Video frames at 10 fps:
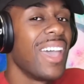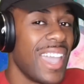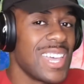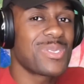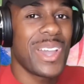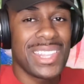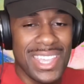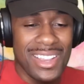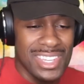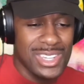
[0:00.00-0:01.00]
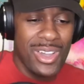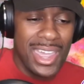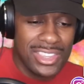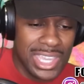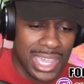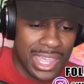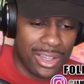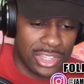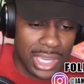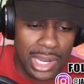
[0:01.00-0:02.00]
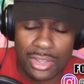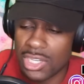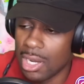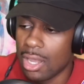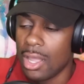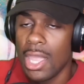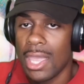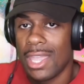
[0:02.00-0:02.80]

It's right there. Just go ahead and check it out.